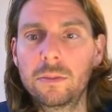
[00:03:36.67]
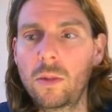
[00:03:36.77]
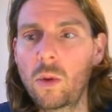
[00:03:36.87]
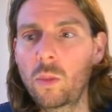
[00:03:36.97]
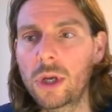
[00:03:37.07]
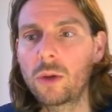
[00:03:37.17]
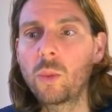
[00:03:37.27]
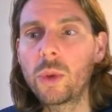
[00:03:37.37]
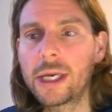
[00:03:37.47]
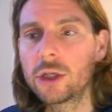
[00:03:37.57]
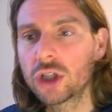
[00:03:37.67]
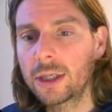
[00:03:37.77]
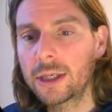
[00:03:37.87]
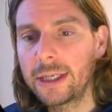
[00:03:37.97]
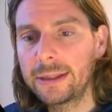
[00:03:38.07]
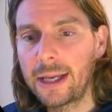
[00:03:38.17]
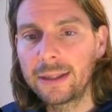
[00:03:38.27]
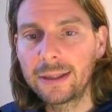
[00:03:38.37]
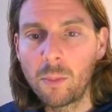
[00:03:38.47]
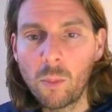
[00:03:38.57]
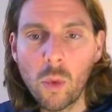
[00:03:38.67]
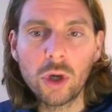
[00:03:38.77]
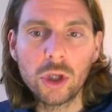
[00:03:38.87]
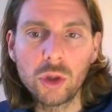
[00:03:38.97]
we can generate and more